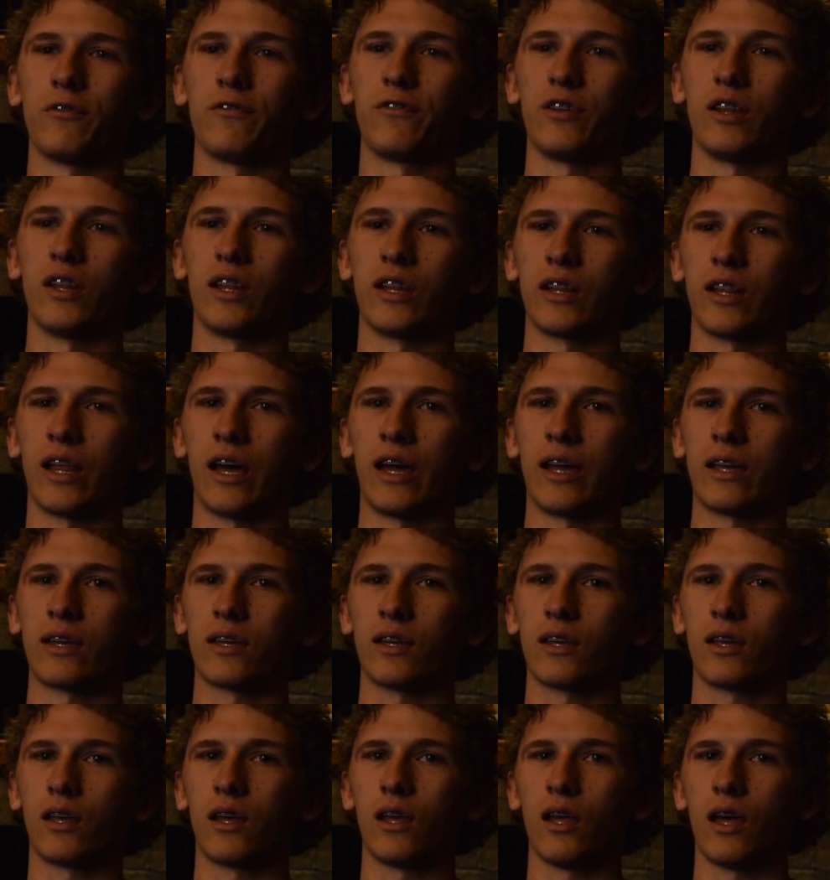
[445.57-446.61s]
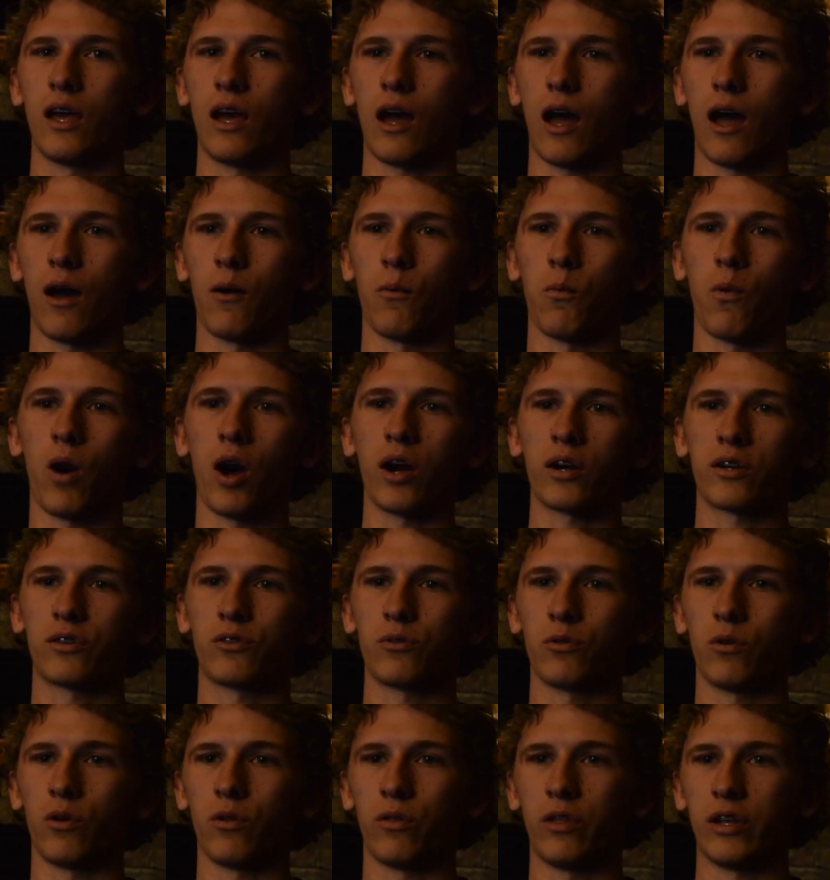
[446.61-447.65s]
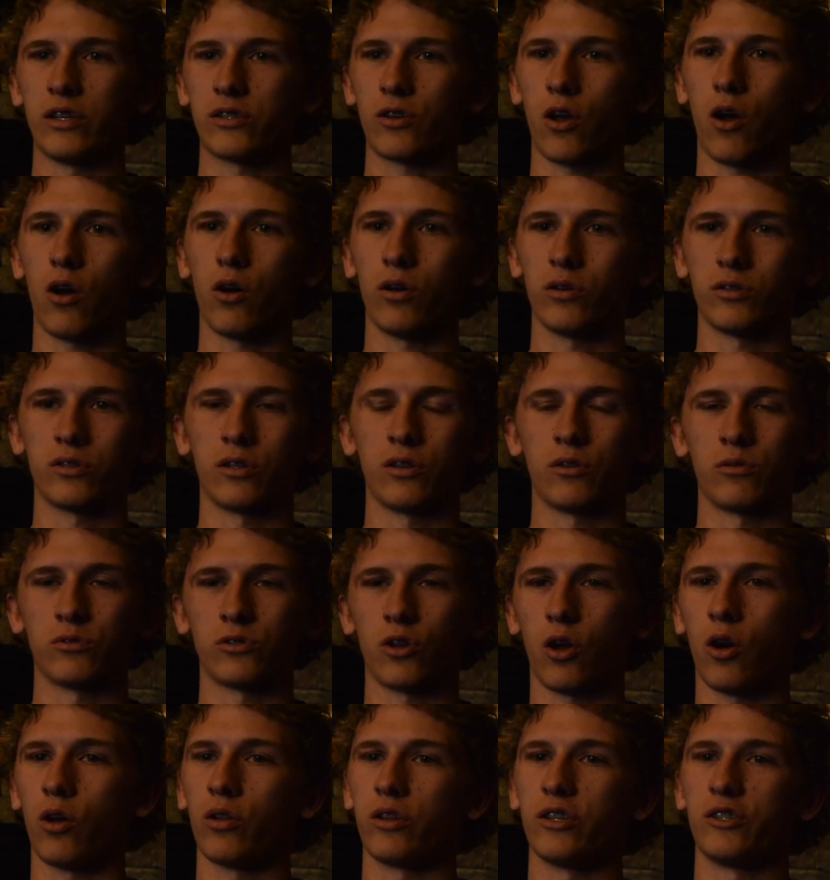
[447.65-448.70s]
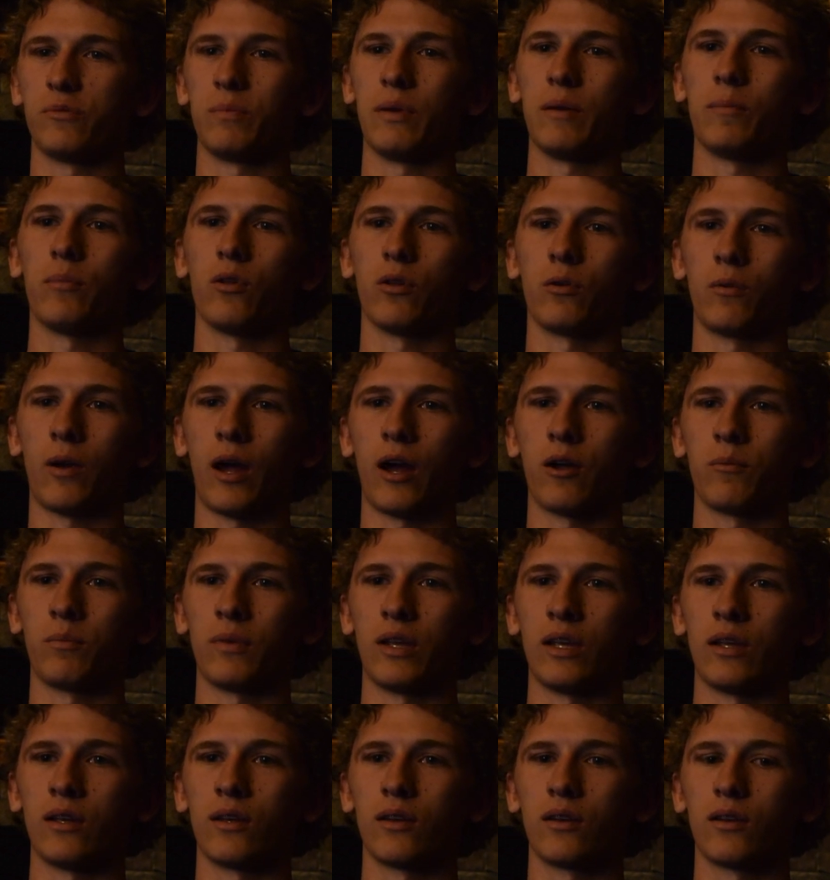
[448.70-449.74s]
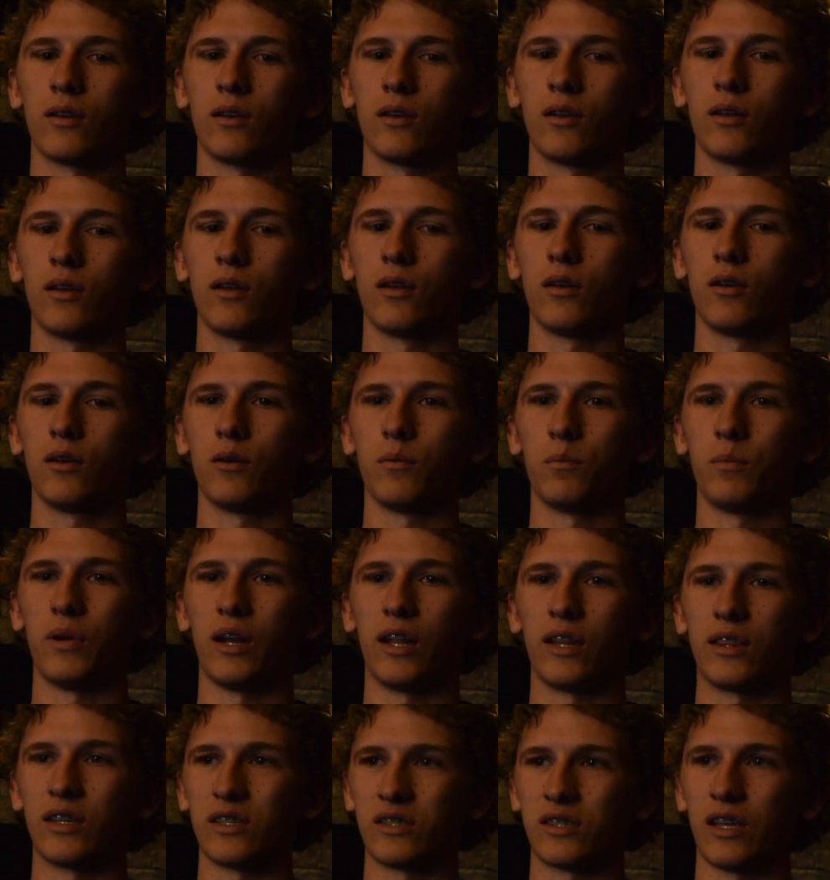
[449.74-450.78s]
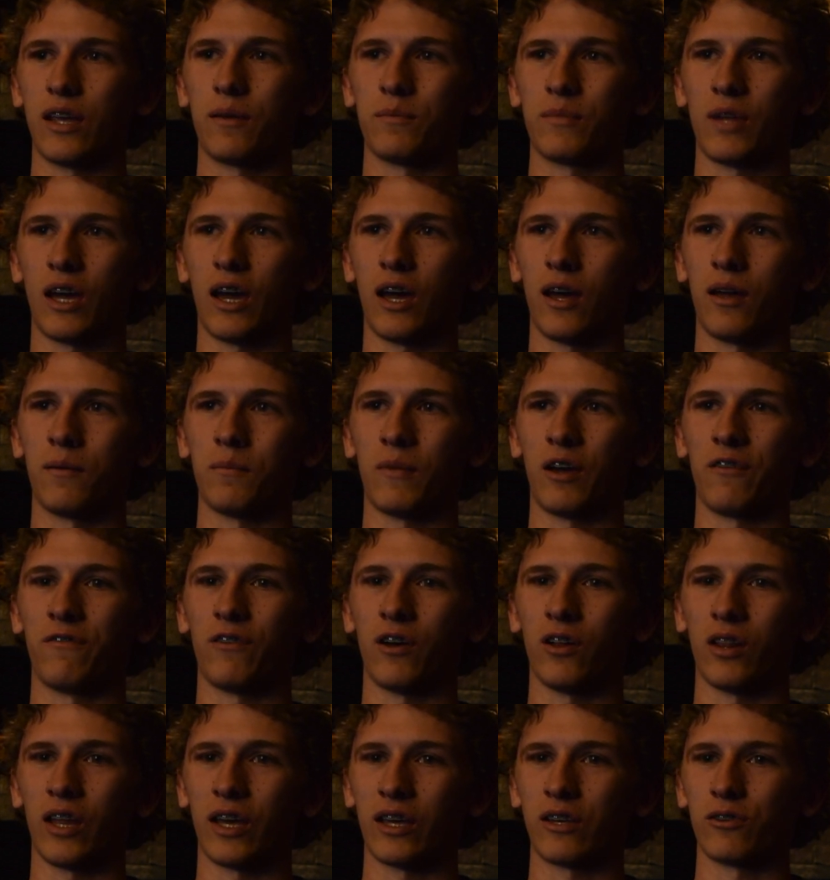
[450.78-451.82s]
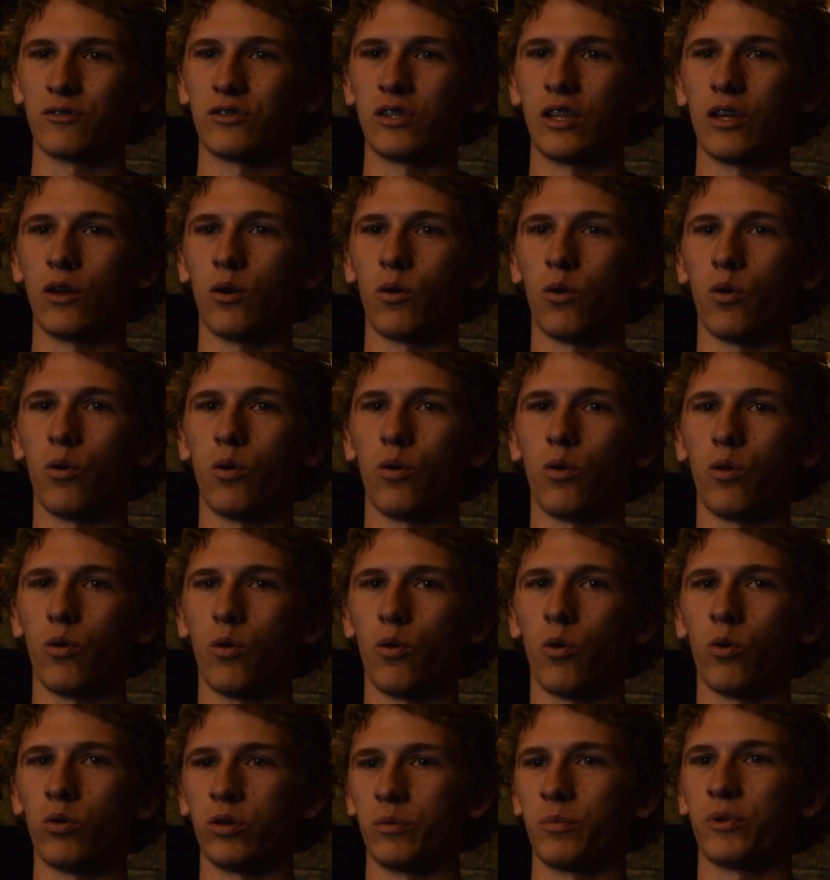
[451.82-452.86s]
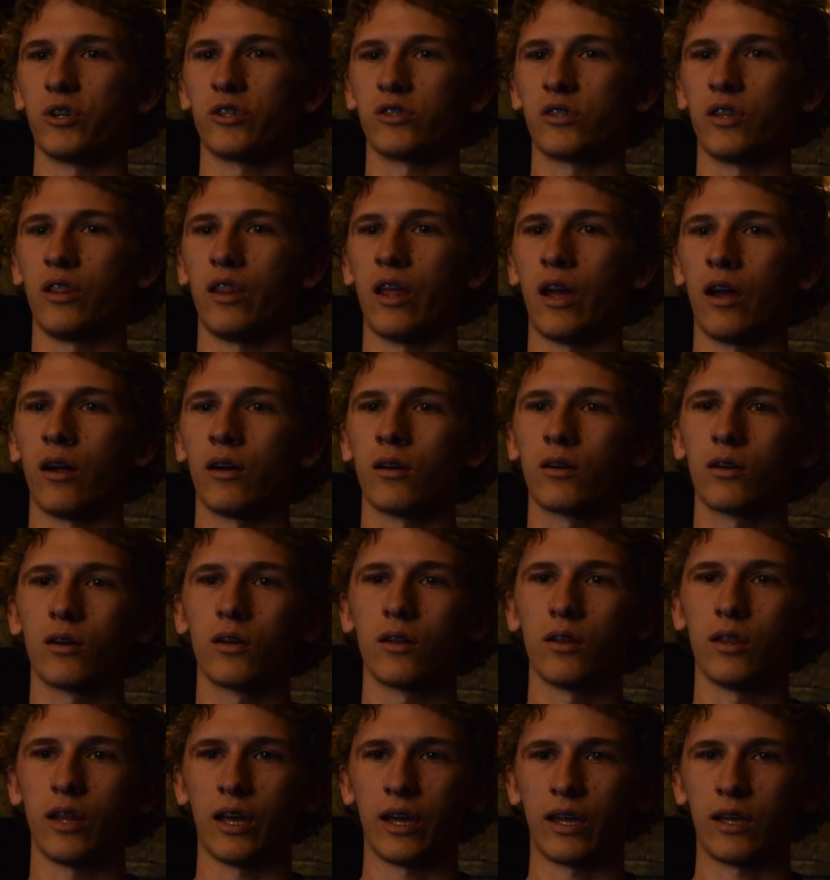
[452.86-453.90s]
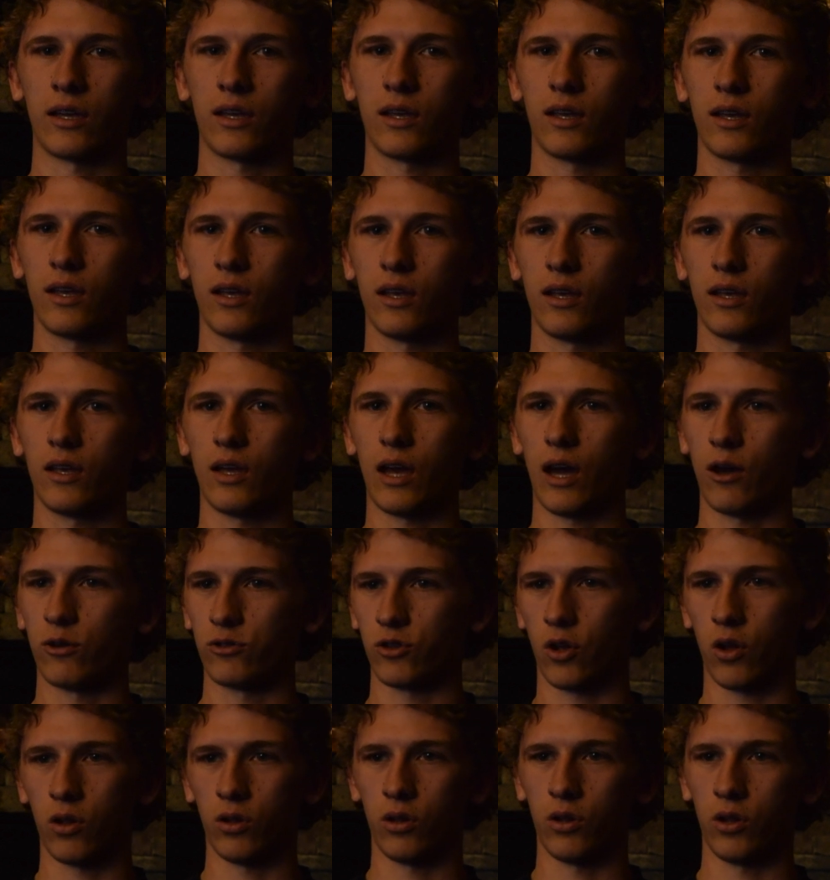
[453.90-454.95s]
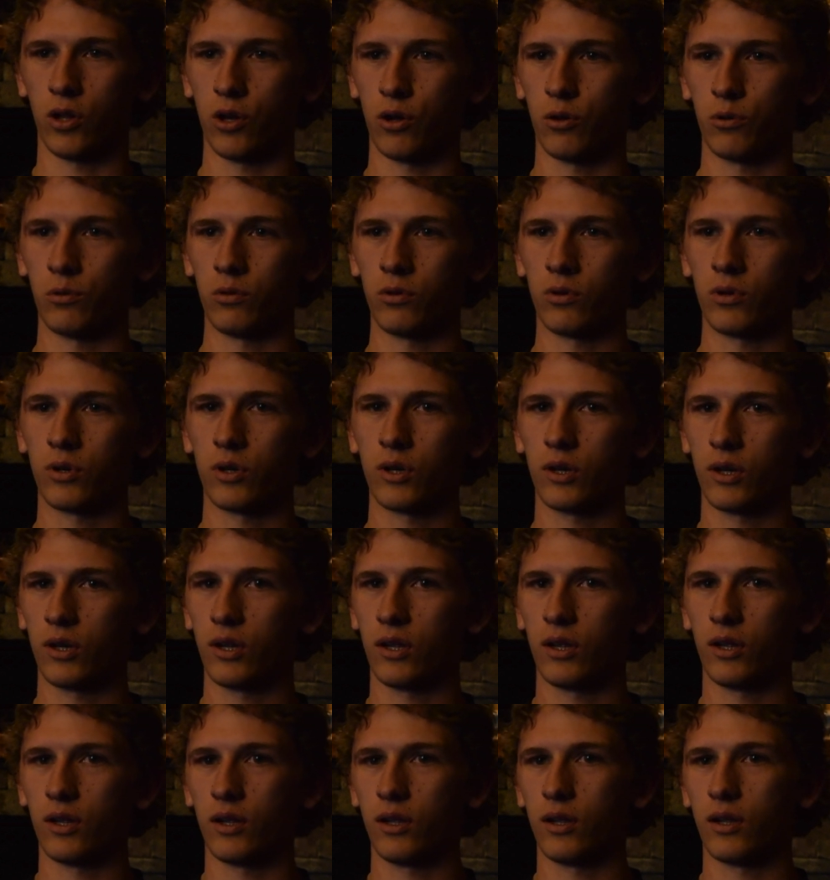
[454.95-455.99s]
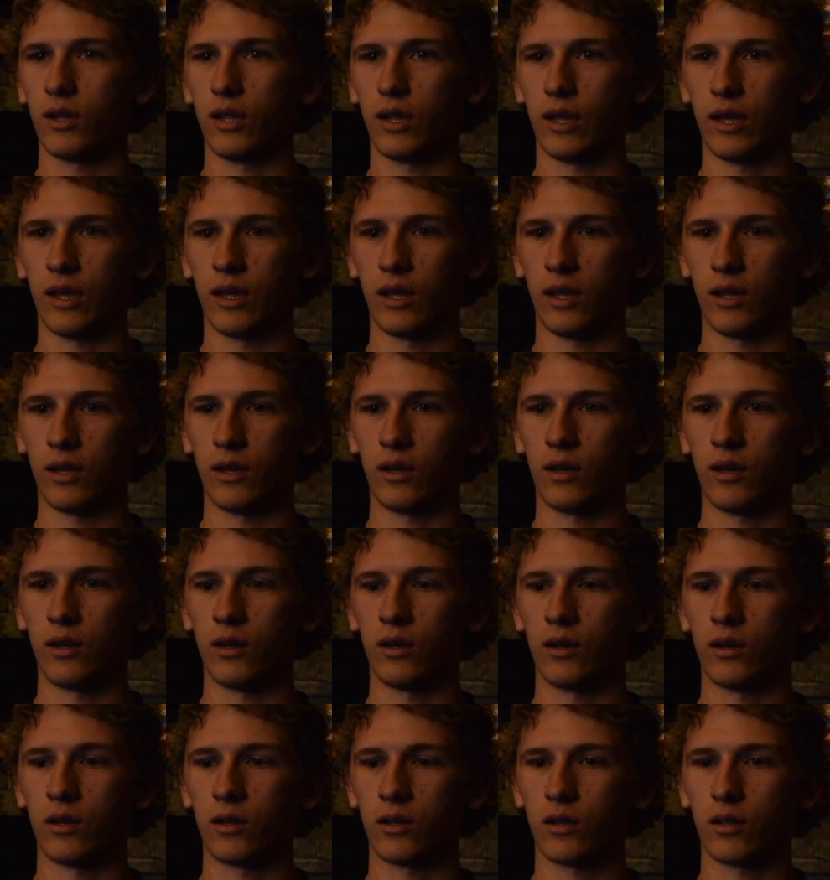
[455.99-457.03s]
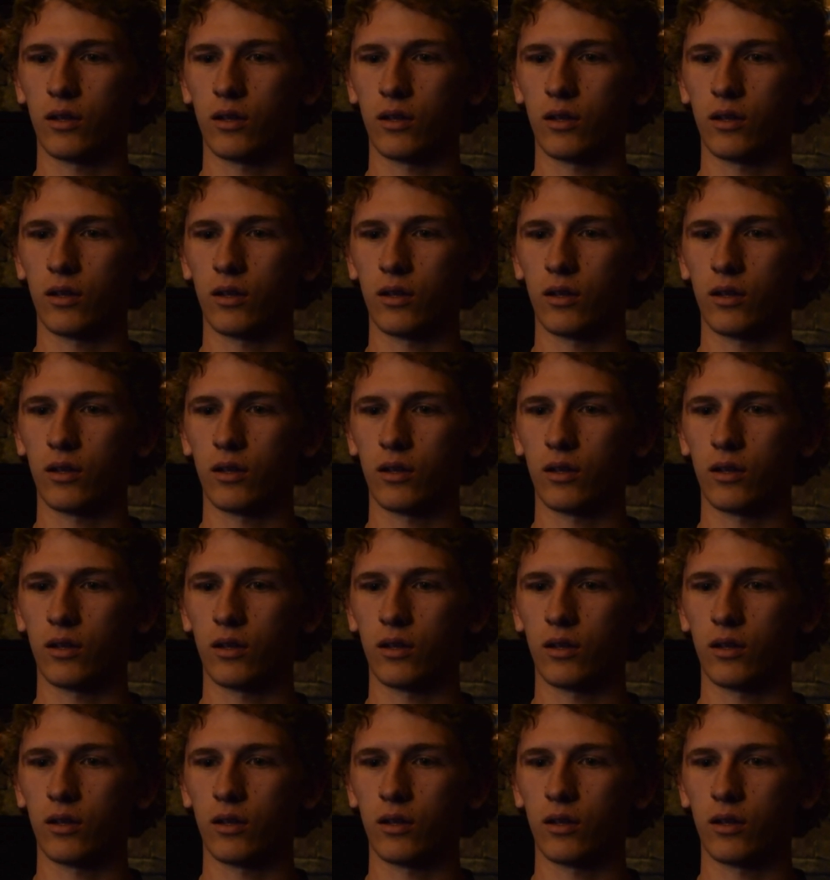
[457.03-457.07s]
feeling like I walked through all these halls and there was all these people around me, but at the same time I felt like I was the only person there. Like I was all alone, and